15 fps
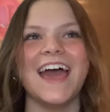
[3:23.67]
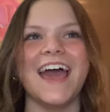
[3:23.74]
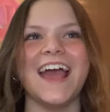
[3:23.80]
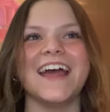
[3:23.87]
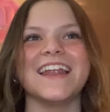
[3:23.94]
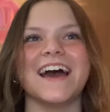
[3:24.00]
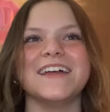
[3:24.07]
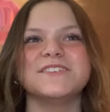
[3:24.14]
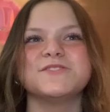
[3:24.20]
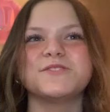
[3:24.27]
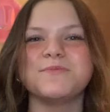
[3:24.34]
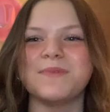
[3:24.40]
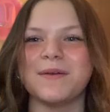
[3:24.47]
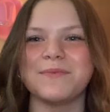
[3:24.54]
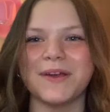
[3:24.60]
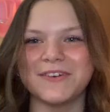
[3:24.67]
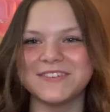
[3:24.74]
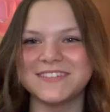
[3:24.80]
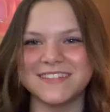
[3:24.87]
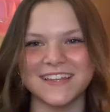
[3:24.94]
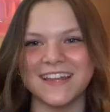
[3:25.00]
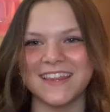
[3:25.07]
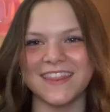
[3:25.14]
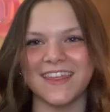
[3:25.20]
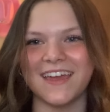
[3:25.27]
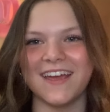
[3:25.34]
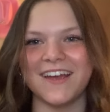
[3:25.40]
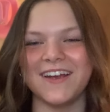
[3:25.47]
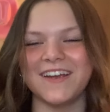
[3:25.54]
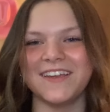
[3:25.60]
And I just remember I was sitting
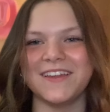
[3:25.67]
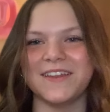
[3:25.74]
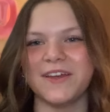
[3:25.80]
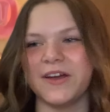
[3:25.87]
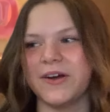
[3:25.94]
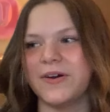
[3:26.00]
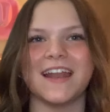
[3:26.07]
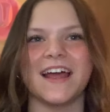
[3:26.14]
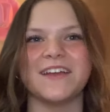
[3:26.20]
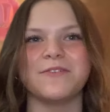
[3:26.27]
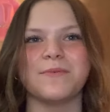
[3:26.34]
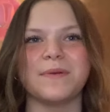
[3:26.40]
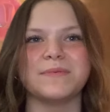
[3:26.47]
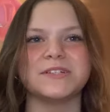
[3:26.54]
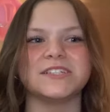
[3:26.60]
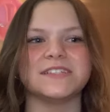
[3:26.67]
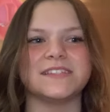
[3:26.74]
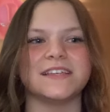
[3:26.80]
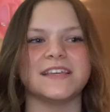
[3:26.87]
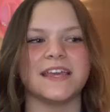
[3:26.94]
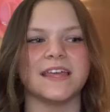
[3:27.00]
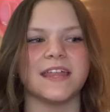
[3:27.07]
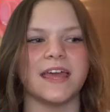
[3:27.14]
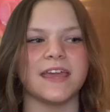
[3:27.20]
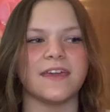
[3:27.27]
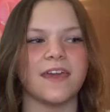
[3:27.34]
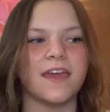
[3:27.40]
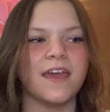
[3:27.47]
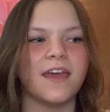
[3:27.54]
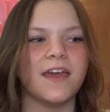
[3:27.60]
there, you know, and I remember just thinking,
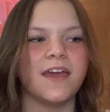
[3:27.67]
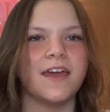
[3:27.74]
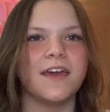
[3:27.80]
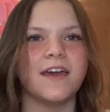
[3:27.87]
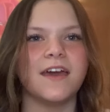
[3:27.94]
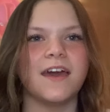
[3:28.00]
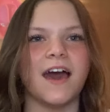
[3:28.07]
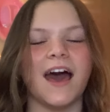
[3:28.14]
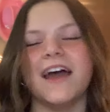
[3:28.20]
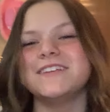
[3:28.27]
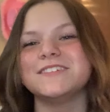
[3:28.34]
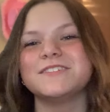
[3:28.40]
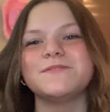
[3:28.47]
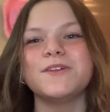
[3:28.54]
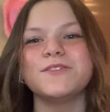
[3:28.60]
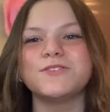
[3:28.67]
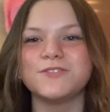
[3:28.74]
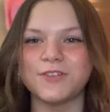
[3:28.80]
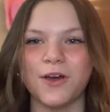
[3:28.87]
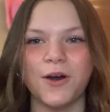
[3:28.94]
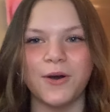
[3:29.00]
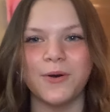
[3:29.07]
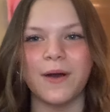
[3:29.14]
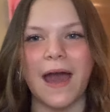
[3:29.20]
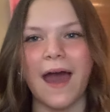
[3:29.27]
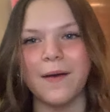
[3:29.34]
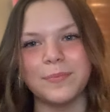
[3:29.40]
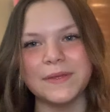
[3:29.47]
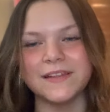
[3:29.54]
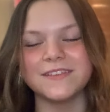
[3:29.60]
like, I just felt so
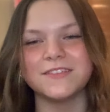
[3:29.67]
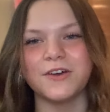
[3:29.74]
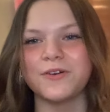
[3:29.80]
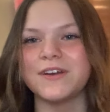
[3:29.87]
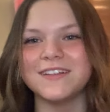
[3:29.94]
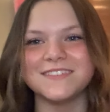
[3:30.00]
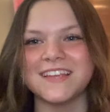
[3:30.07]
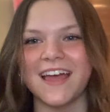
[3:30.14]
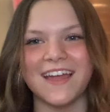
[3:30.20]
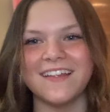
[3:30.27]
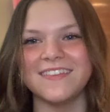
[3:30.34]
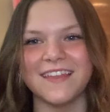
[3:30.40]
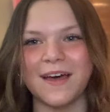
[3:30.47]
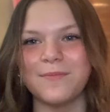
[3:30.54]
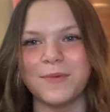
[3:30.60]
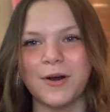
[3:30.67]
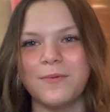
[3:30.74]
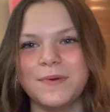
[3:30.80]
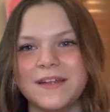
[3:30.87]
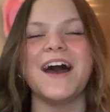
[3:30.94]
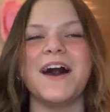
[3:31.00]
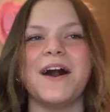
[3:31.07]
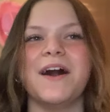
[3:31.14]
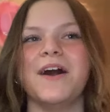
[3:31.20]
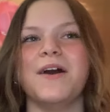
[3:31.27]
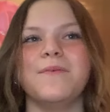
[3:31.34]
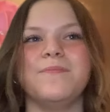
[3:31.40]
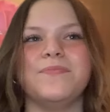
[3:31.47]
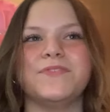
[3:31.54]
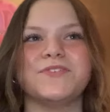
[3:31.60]
happy and so content in that moment.
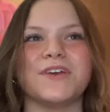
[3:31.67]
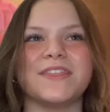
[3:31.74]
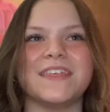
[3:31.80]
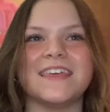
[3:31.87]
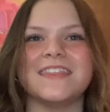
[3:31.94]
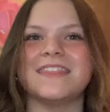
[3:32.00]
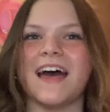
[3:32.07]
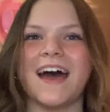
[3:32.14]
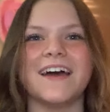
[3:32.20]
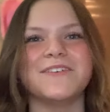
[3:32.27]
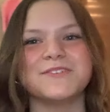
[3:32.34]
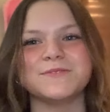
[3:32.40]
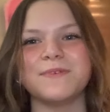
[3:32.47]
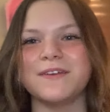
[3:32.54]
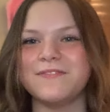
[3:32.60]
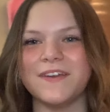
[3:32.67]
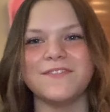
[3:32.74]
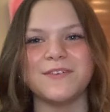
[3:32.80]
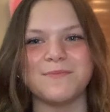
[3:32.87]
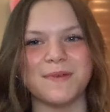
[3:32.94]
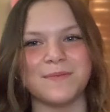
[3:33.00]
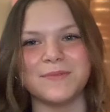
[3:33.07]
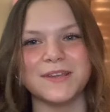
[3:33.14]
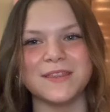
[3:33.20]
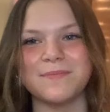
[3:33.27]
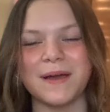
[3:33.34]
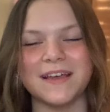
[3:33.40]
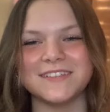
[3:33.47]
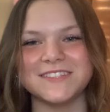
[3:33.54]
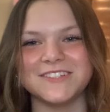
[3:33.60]
So I think that was my favorite memory in the
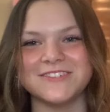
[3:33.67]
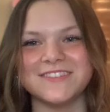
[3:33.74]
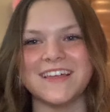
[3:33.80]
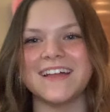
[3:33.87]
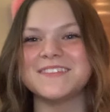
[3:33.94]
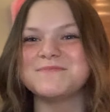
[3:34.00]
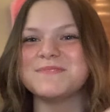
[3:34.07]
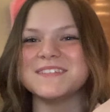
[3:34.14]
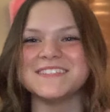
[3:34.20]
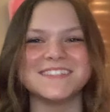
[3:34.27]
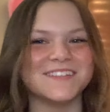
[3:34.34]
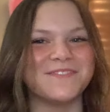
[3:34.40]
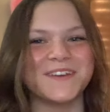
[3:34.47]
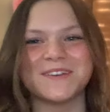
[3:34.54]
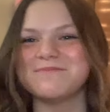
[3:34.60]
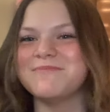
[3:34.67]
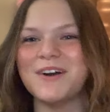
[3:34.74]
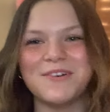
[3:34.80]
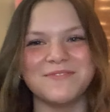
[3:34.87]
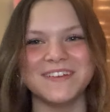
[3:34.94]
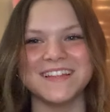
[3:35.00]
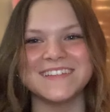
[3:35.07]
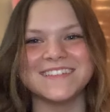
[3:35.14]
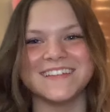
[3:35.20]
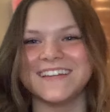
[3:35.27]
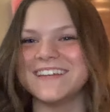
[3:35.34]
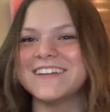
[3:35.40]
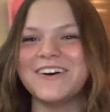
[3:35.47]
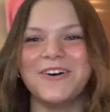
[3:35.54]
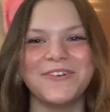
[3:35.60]
past year, that specific moment,
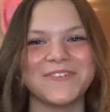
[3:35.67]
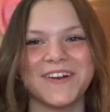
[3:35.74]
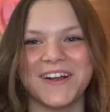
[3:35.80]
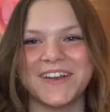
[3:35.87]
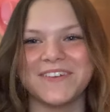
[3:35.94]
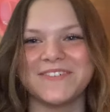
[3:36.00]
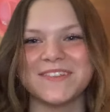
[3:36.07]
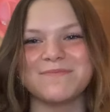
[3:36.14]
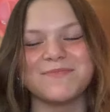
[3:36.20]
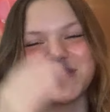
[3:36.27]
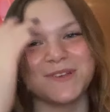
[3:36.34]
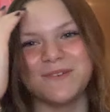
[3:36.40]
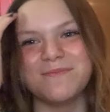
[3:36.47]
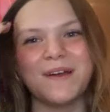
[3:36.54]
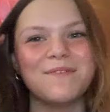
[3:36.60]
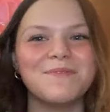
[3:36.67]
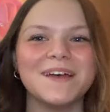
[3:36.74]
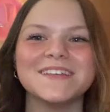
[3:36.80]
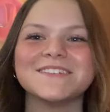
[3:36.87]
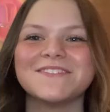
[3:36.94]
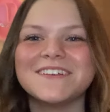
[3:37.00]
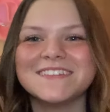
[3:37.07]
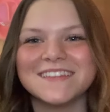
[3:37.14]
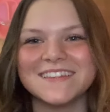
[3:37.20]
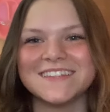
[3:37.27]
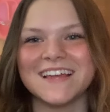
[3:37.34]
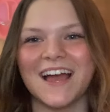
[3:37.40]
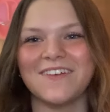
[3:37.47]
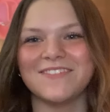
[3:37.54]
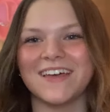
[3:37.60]
sitting in Olive Garden with three of my best friends at the time.